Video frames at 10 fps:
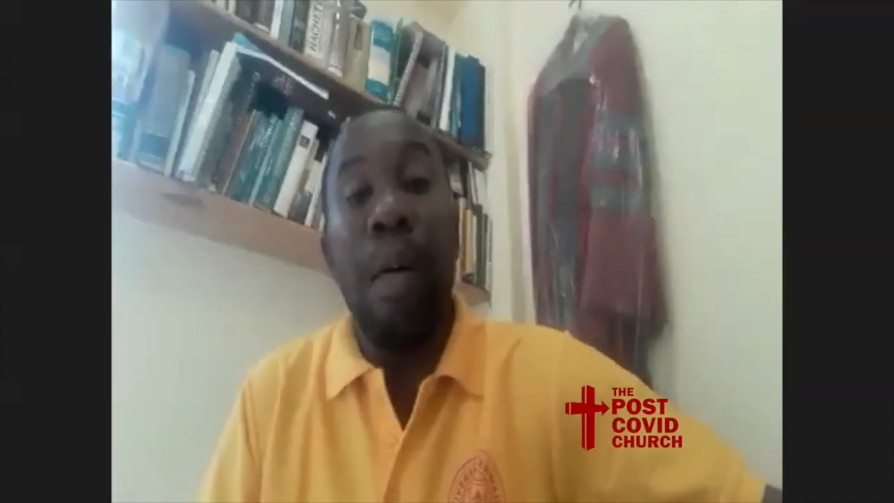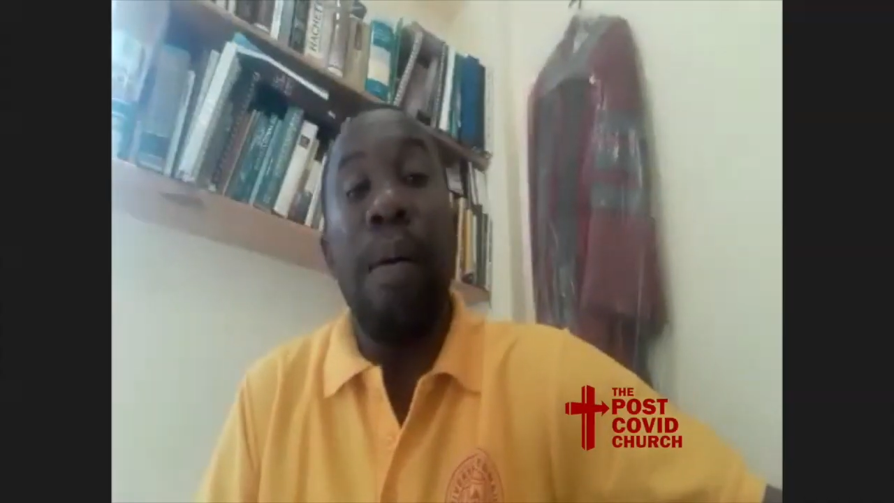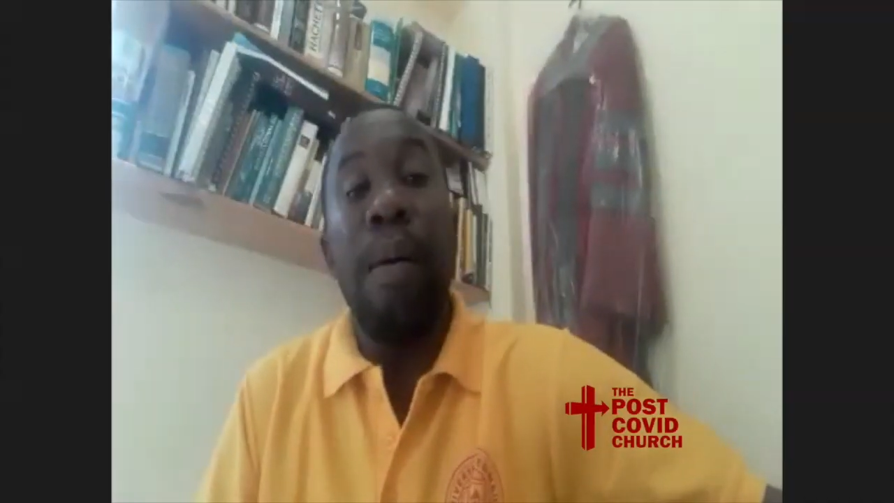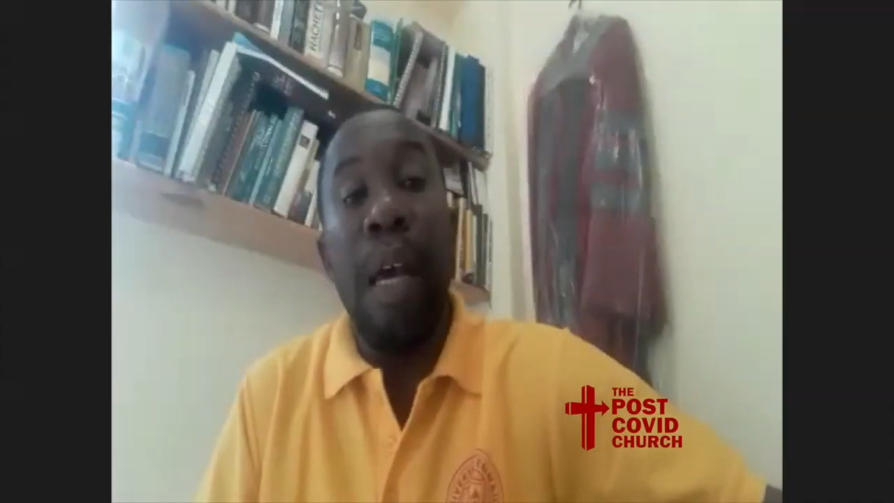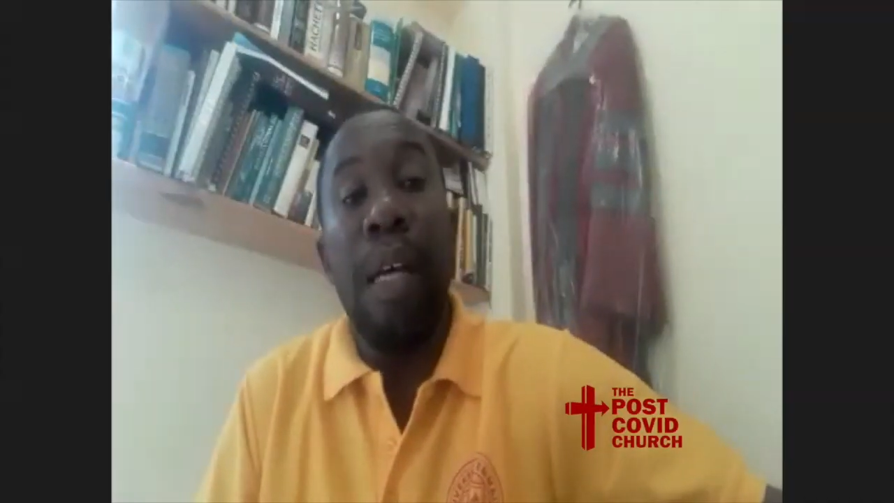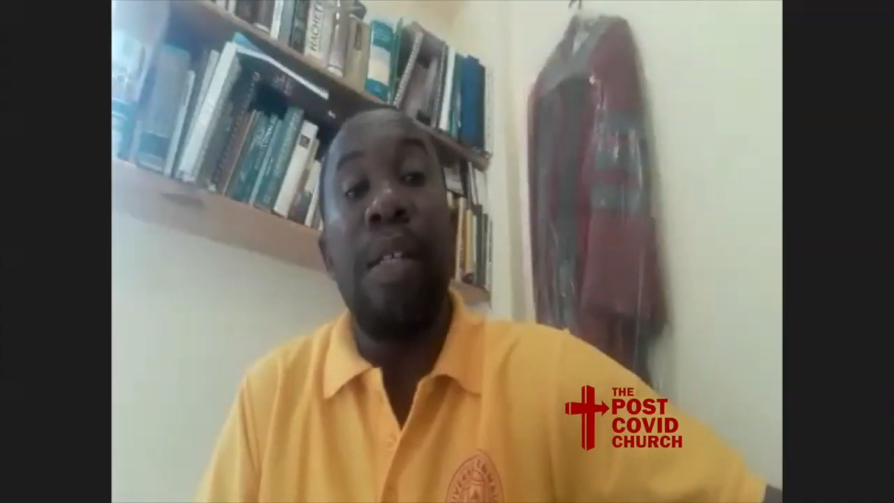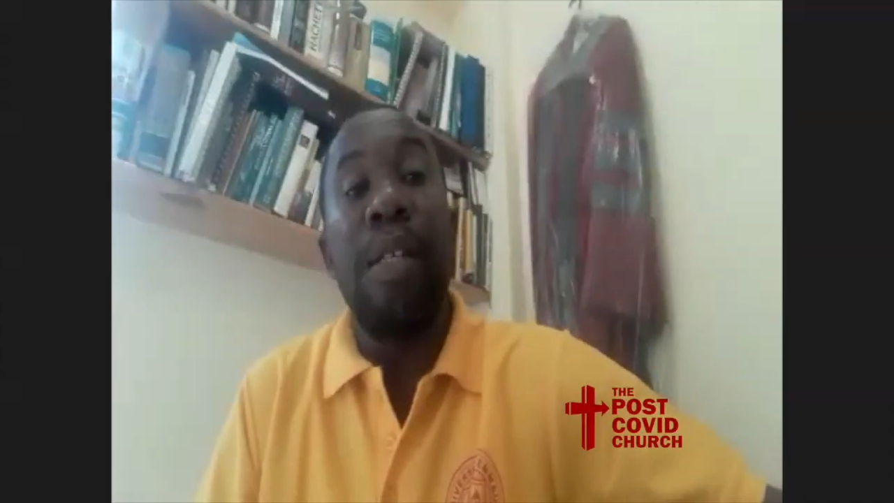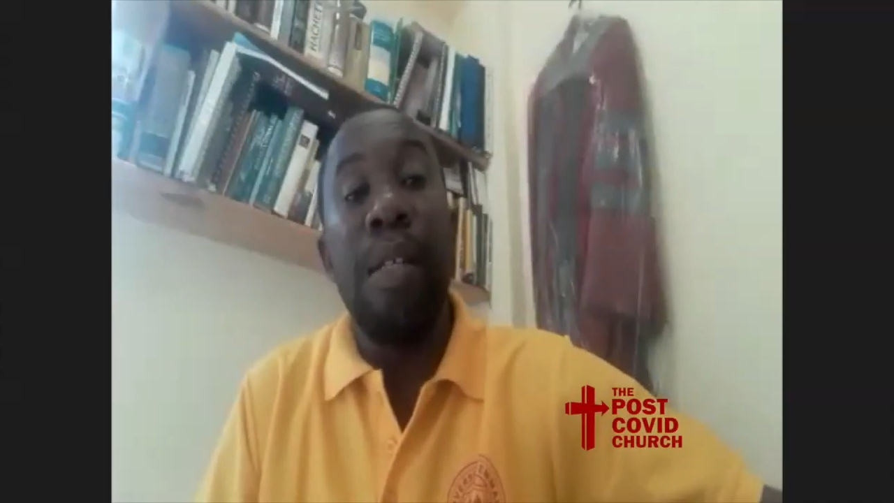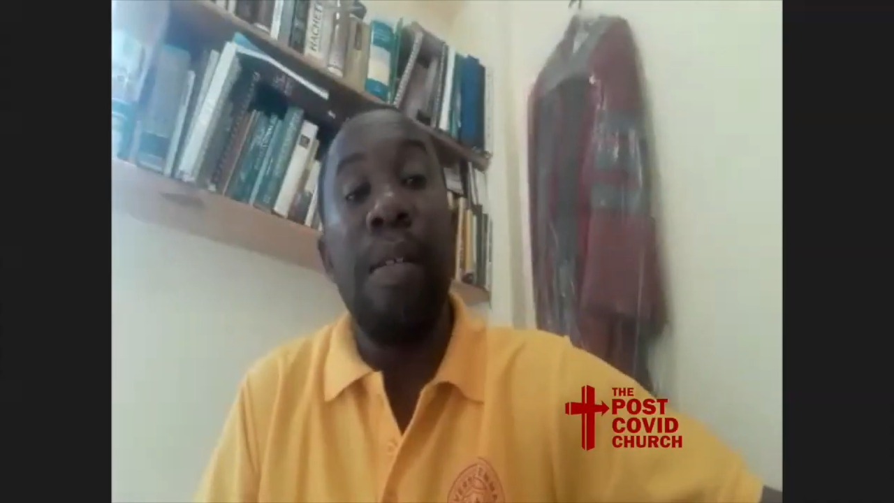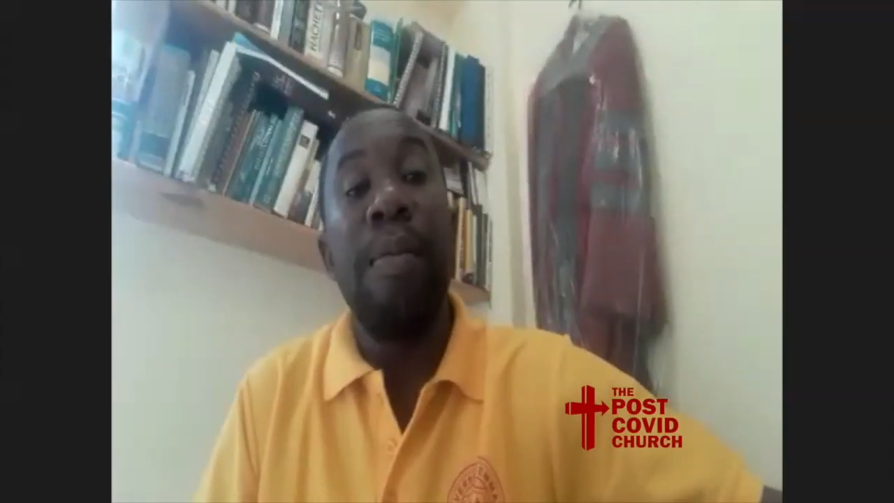touch
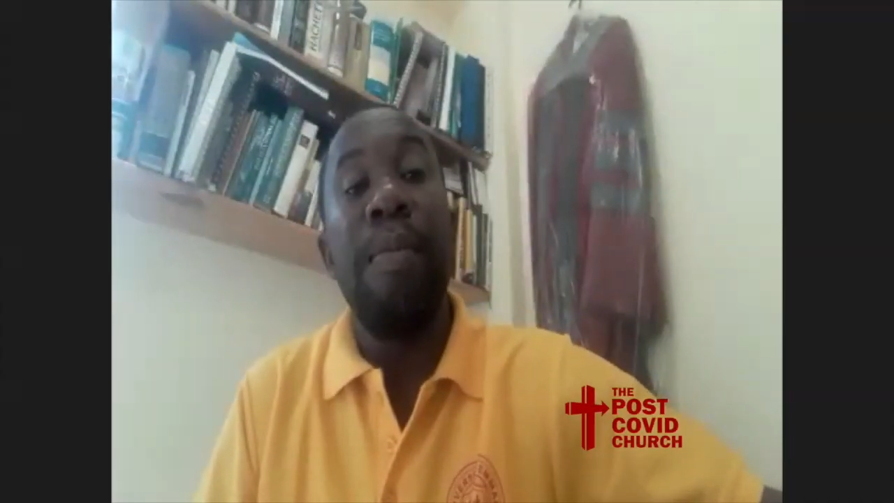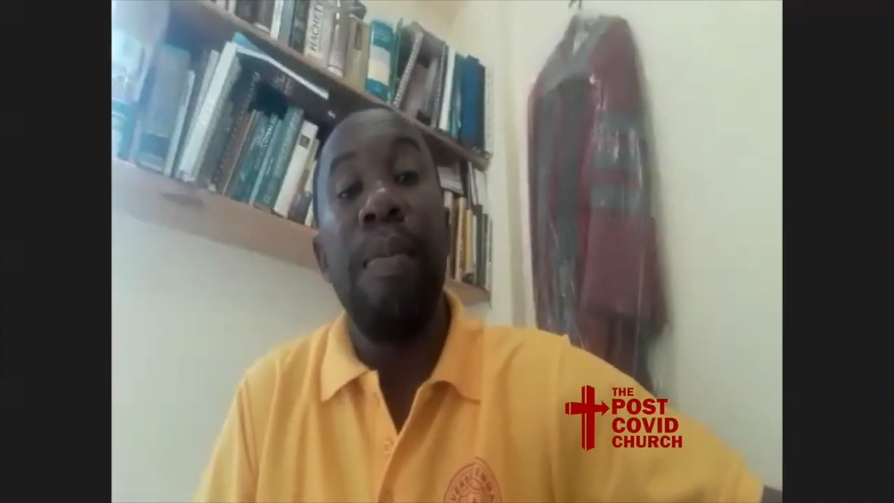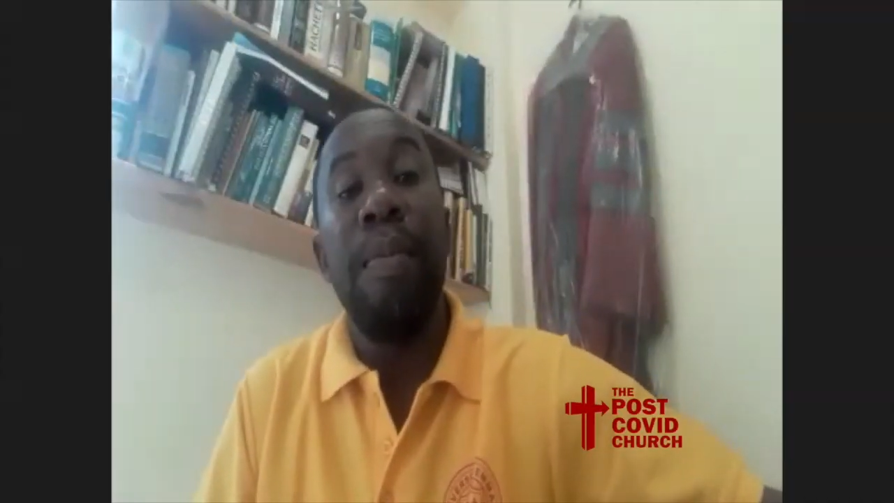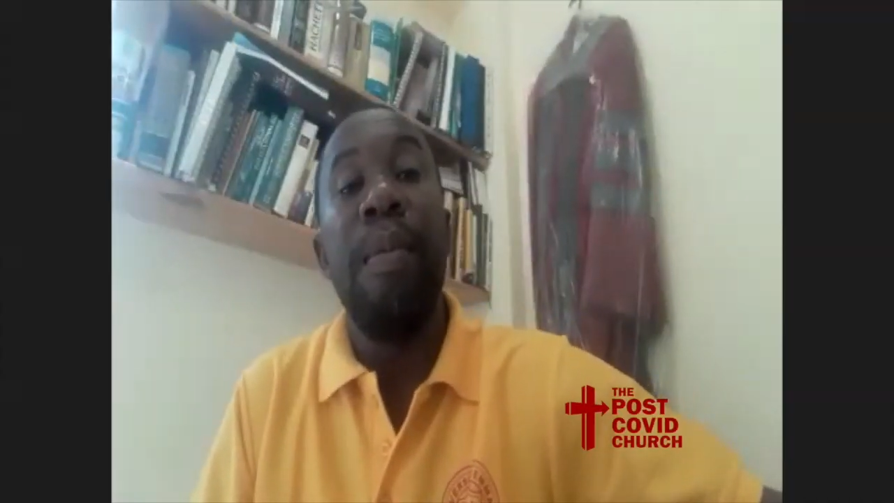more people.